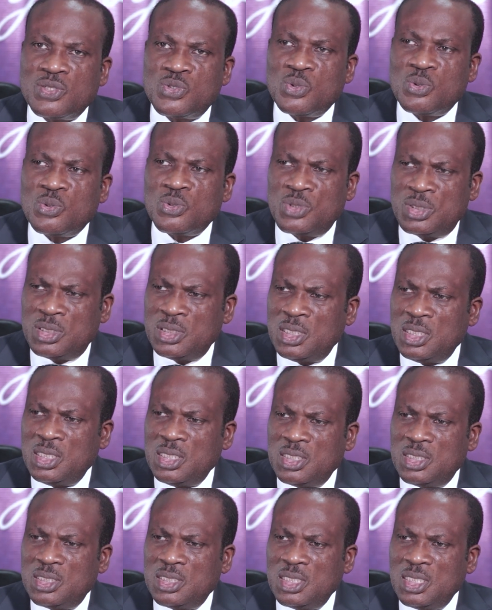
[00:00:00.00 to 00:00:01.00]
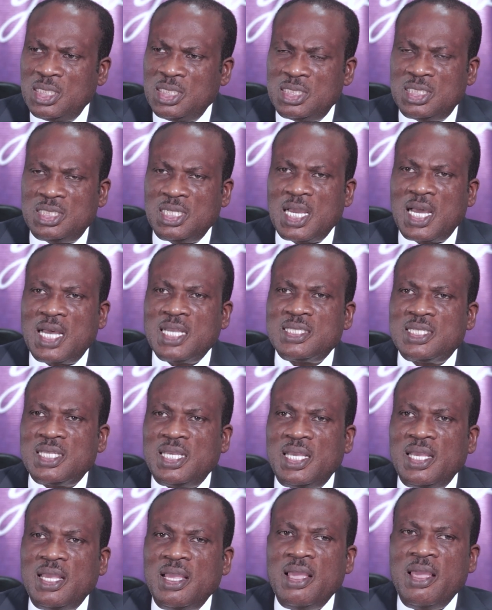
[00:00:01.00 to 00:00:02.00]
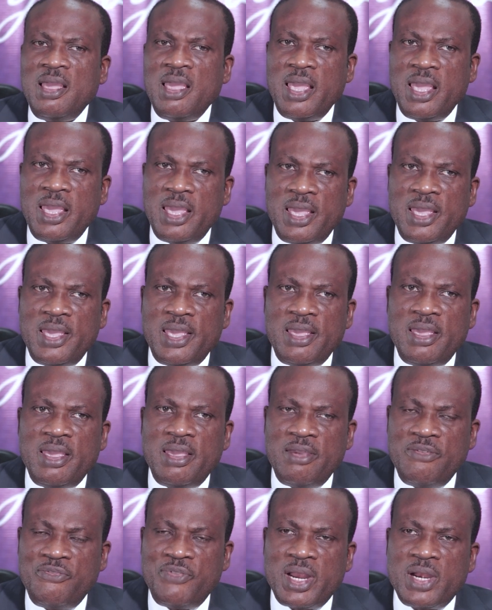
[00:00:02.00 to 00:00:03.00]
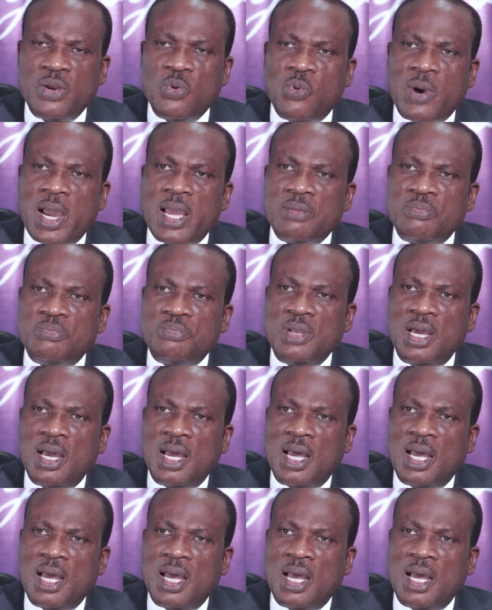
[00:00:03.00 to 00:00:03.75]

So she has a very wide